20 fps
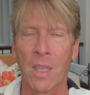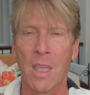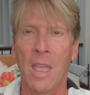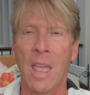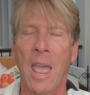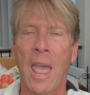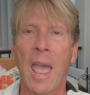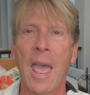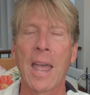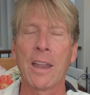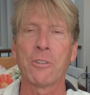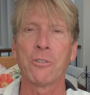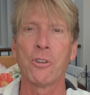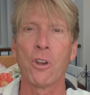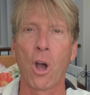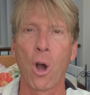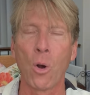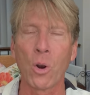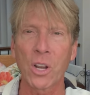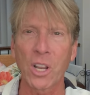had
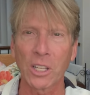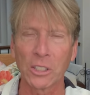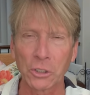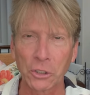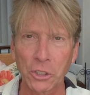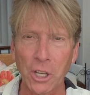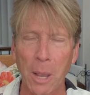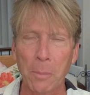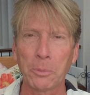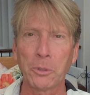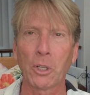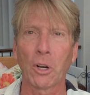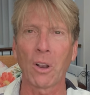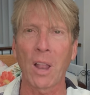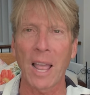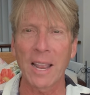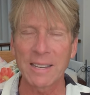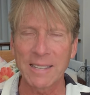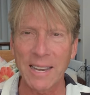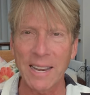no conceptual
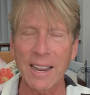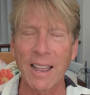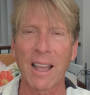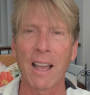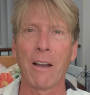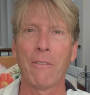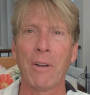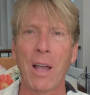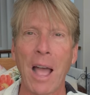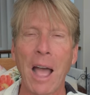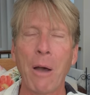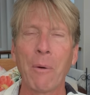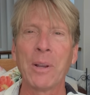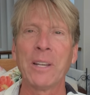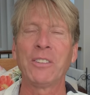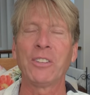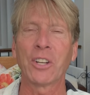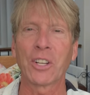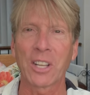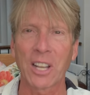idea of how
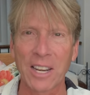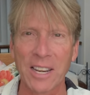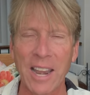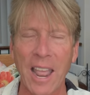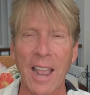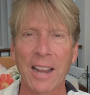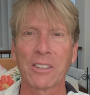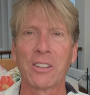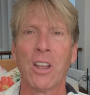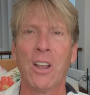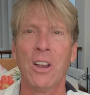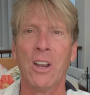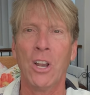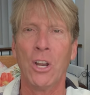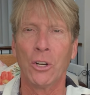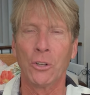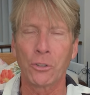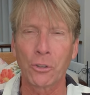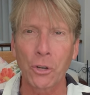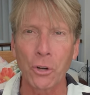to connect
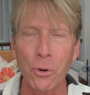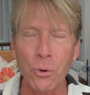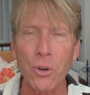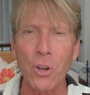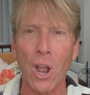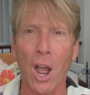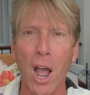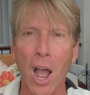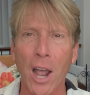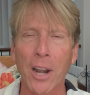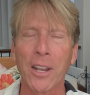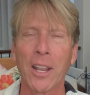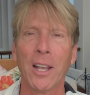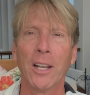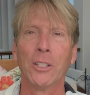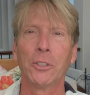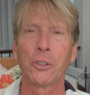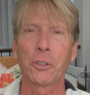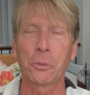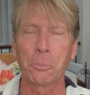to God
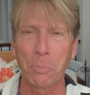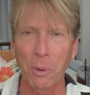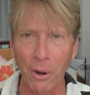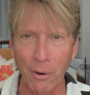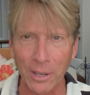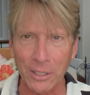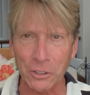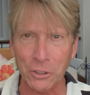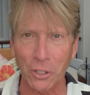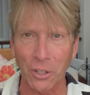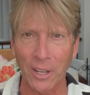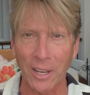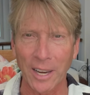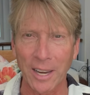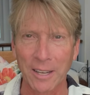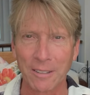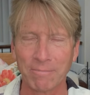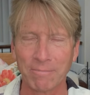spiritually?